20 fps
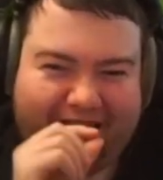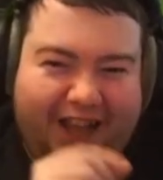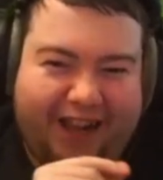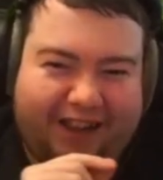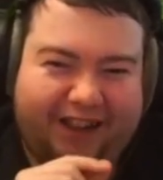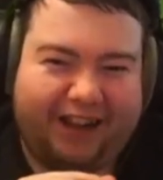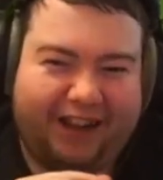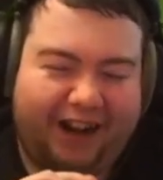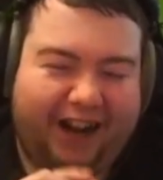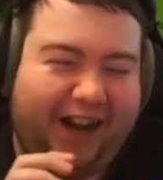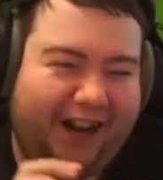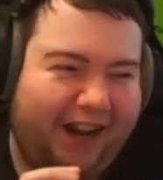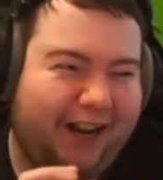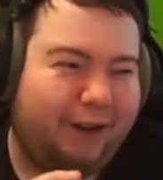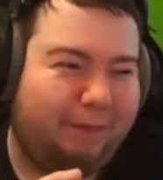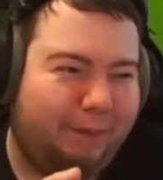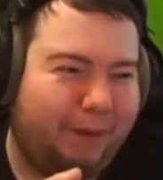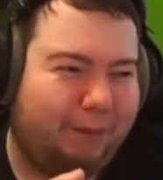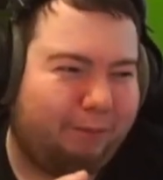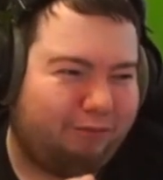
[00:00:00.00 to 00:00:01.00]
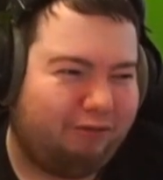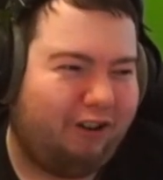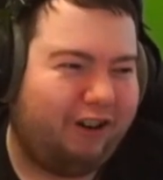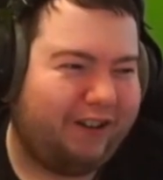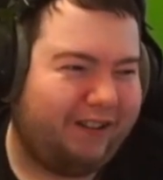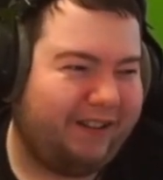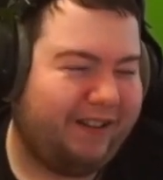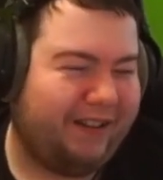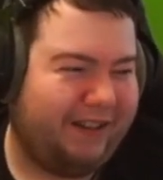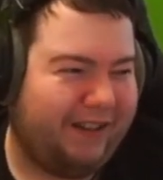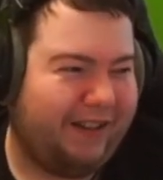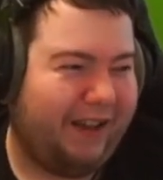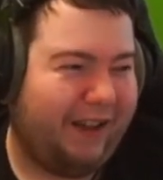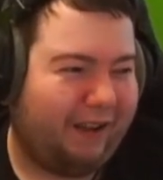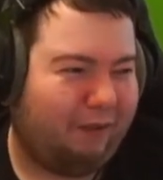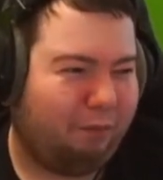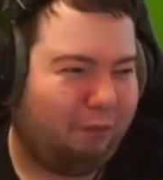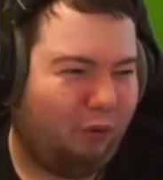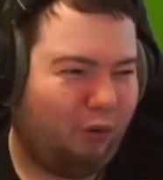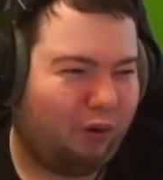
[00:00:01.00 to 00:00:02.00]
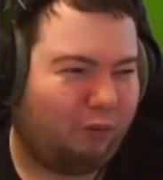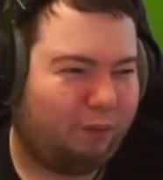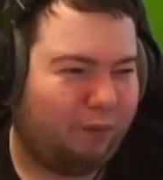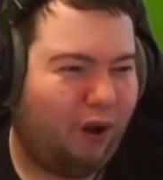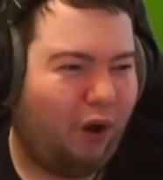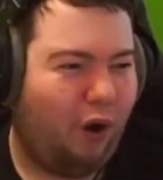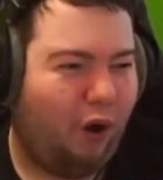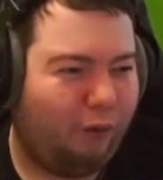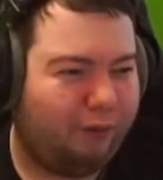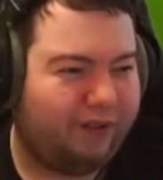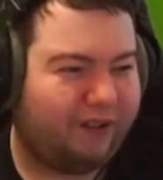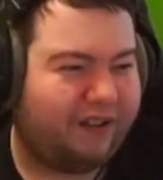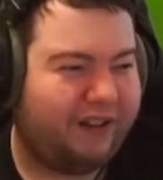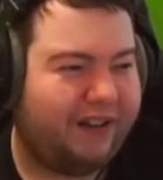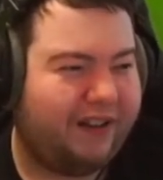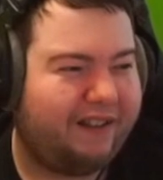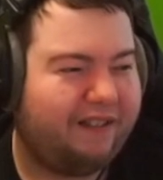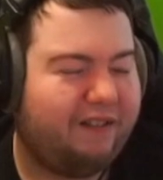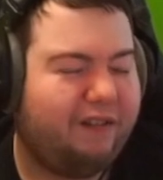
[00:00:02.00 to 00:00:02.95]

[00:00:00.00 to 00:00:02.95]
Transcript: that's a little bit pricey, EA Sports, but obviously